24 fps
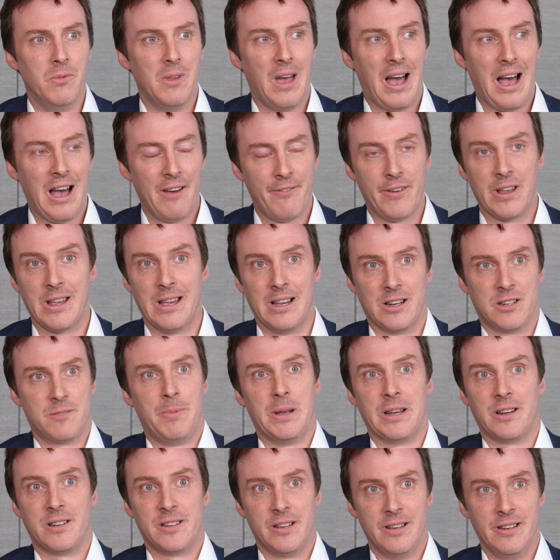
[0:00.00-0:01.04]
having
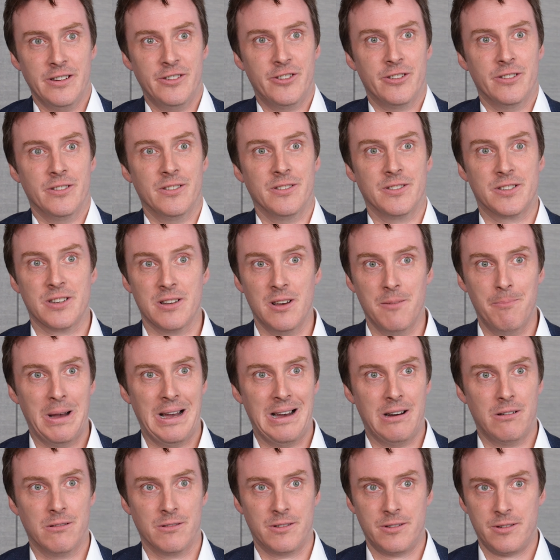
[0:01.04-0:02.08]
expectations
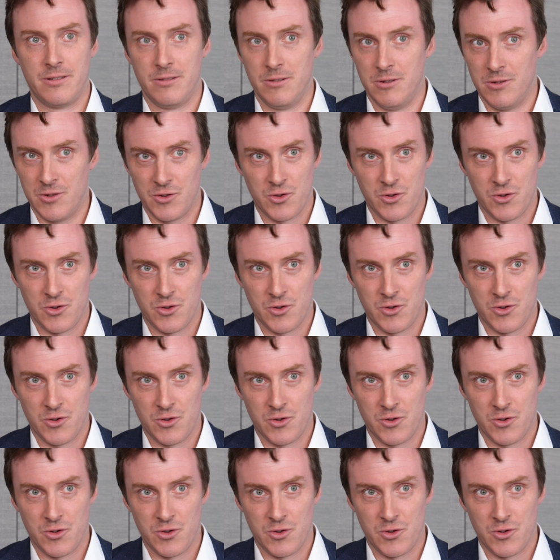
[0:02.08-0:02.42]
about